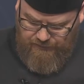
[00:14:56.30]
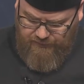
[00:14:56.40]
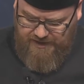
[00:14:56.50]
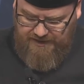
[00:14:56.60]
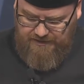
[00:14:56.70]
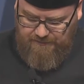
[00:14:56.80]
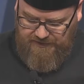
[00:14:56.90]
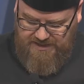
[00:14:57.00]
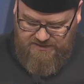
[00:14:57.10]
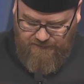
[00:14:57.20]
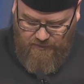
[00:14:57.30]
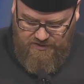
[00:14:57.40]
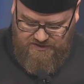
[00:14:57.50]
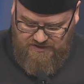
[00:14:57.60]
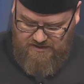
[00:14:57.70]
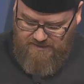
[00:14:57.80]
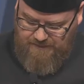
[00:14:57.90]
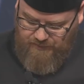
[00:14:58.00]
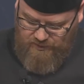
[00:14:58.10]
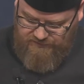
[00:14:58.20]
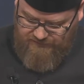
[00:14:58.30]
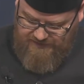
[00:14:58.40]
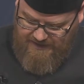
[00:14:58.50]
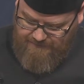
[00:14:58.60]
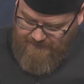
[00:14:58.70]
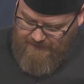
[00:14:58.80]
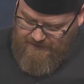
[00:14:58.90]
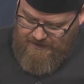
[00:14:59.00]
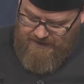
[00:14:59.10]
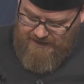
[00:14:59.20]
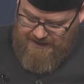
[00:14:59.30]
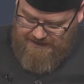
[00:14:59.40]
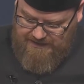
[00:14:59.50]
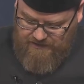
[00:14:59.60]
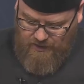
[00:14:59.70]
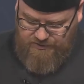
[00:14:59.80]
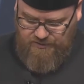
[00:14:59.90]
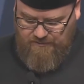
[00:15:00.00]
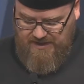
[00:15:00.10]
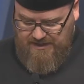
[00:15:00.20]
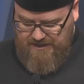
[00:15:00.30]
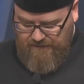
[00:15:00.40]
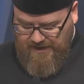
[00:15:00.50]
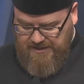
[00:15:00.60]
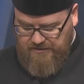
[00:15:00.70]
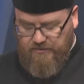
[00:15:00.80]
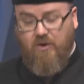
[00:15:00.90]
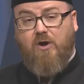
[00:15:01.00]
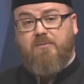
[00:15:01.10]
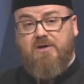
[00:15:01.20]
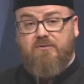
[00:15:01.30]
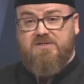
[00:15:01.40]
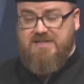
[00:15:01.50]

creating the police force, he made posts for them, and he also made a regular army with